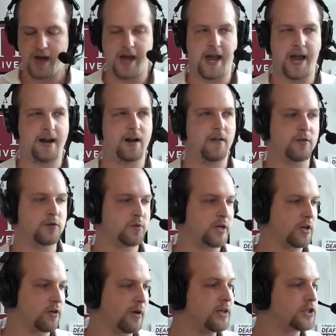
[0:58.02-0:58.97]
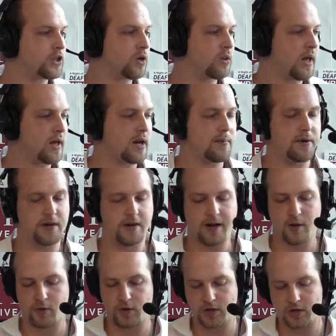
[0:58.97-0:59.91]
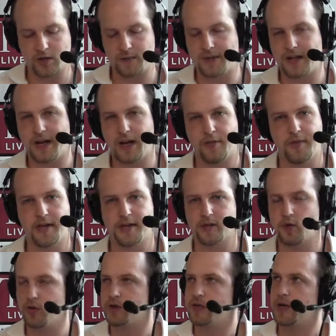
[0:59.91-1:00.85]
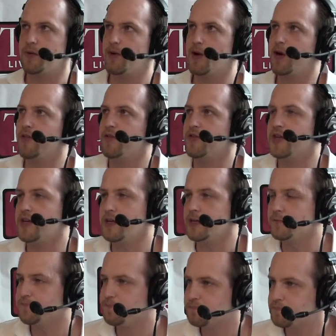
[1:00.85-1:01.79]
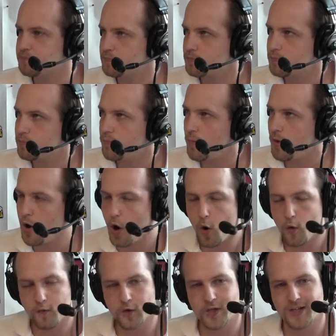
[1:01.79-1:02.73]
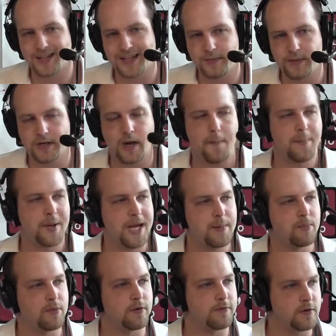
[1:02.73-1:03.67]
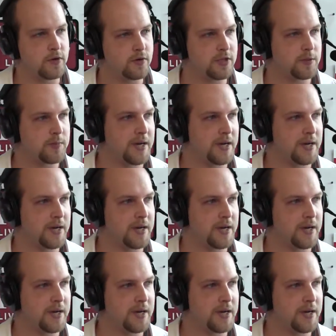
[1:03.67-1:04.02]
and others. We got a great show lined up here today. We're going to talk about a lot of things, of course, coming off the Over the Limit pay-per-view this